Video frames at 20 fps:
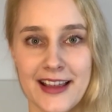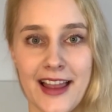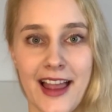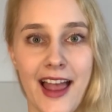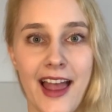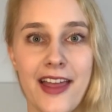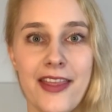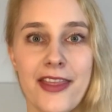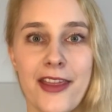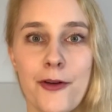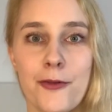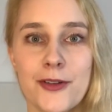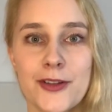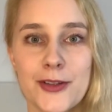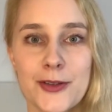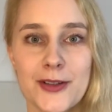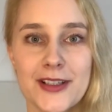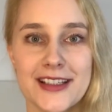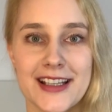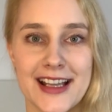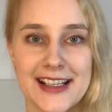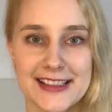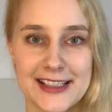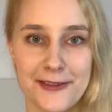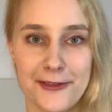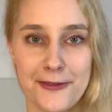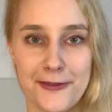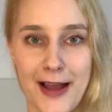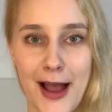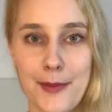And they would do it as a
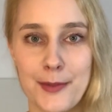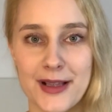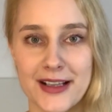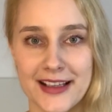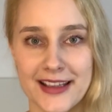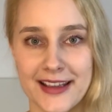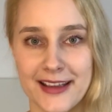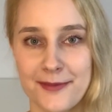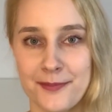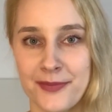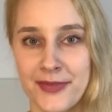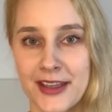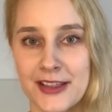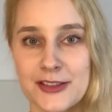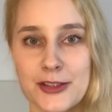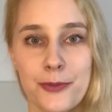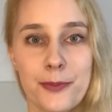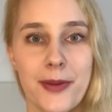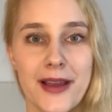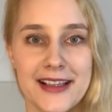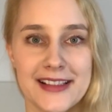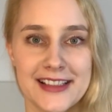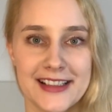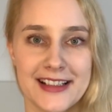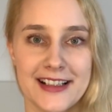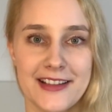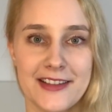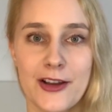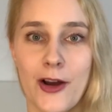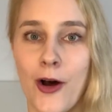family. So basically
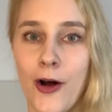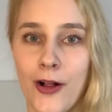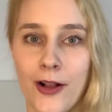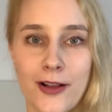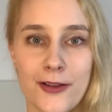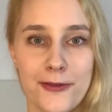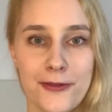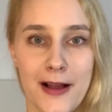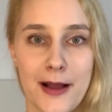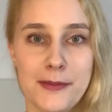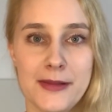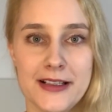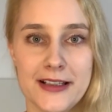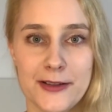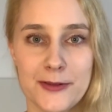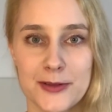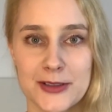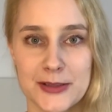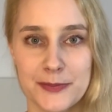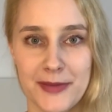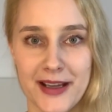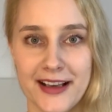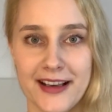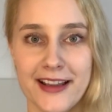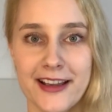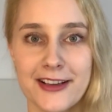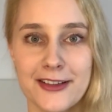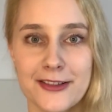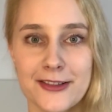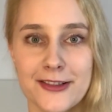the whole family was
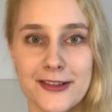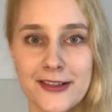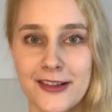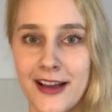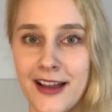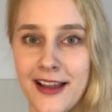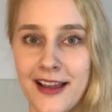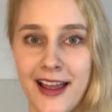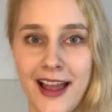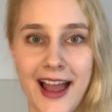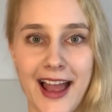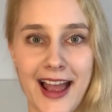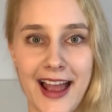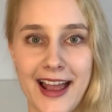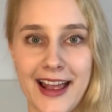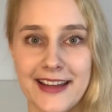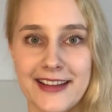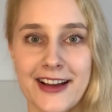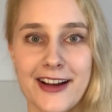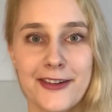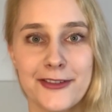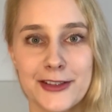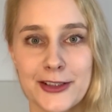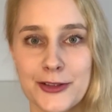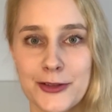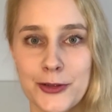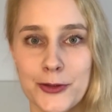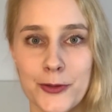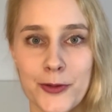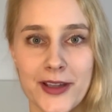bilingual, and after
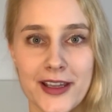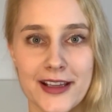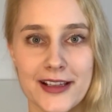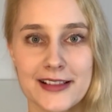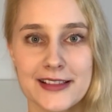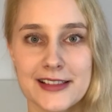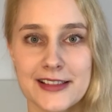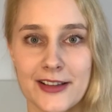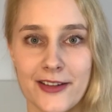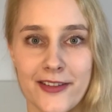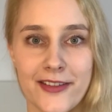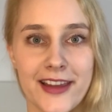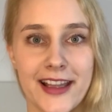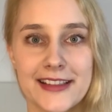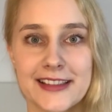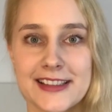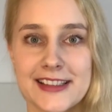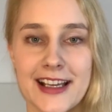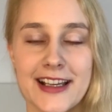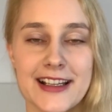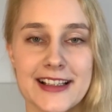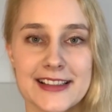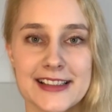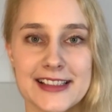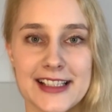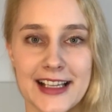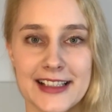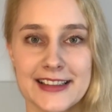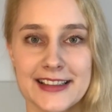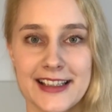2 weeks, on that second
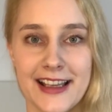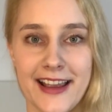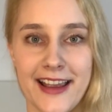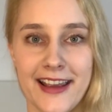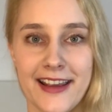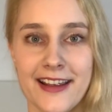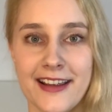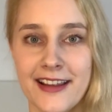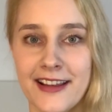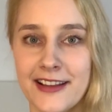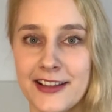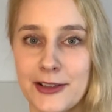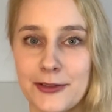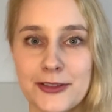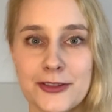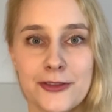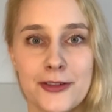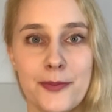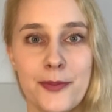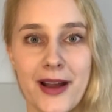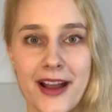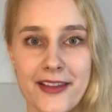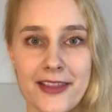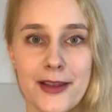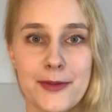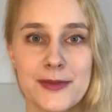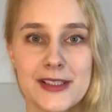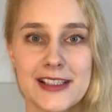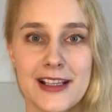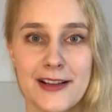Sunday, they would remind
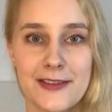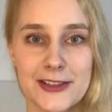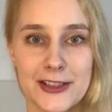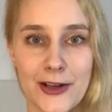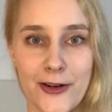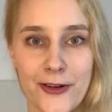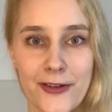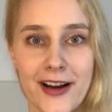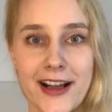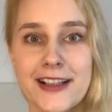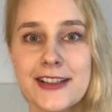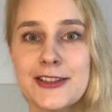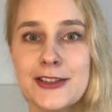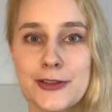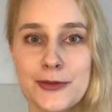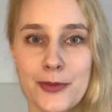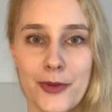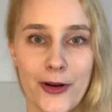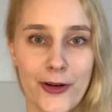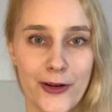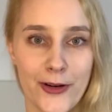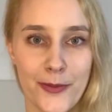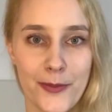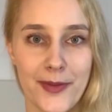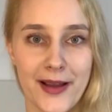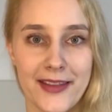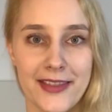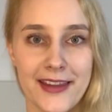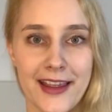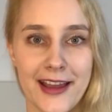themselves, all right, tomorrow,
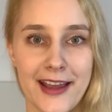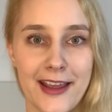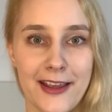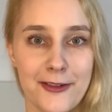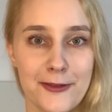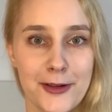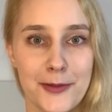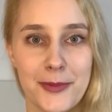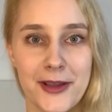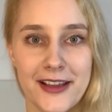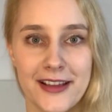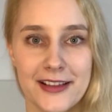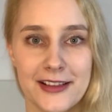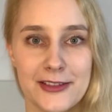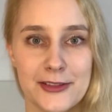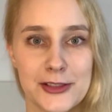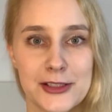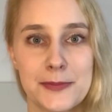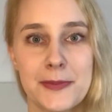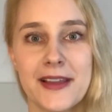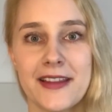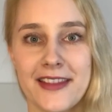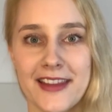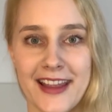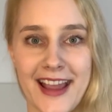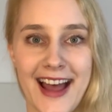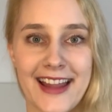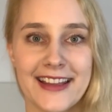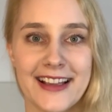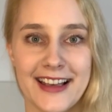Monday, we're beginning to speak the
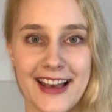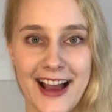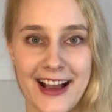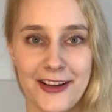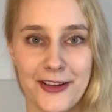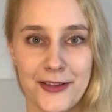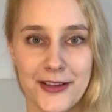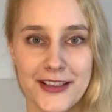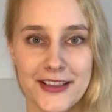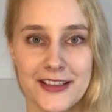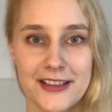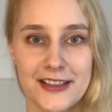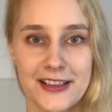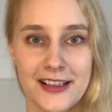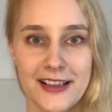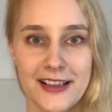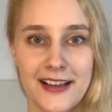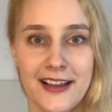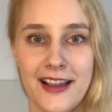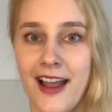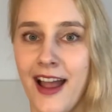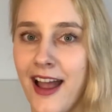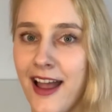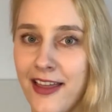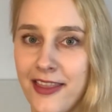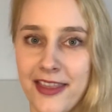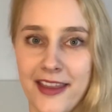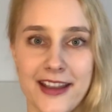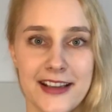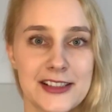other language. And
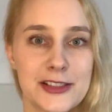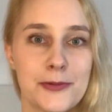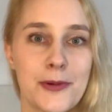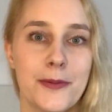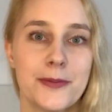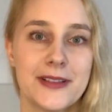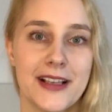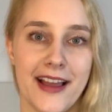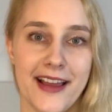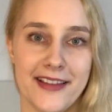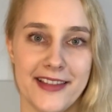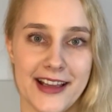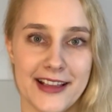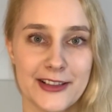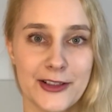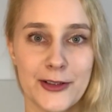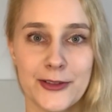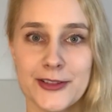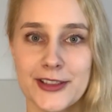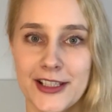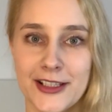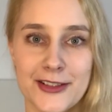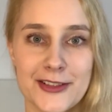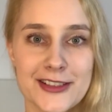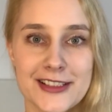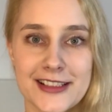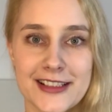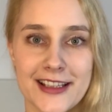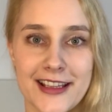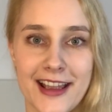they swapped like that
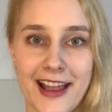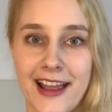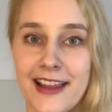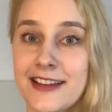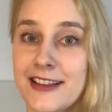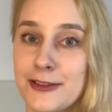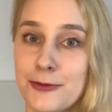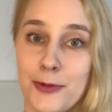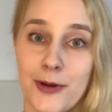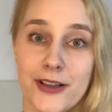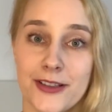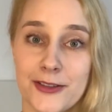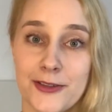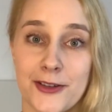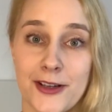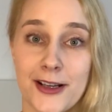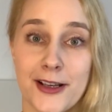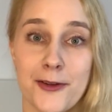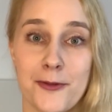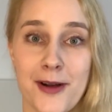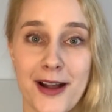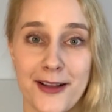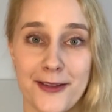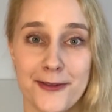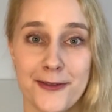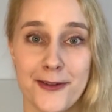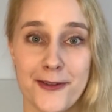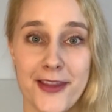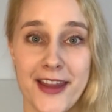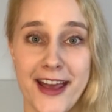continuously, and it worked really well
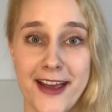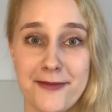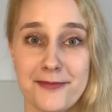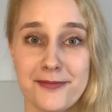for them.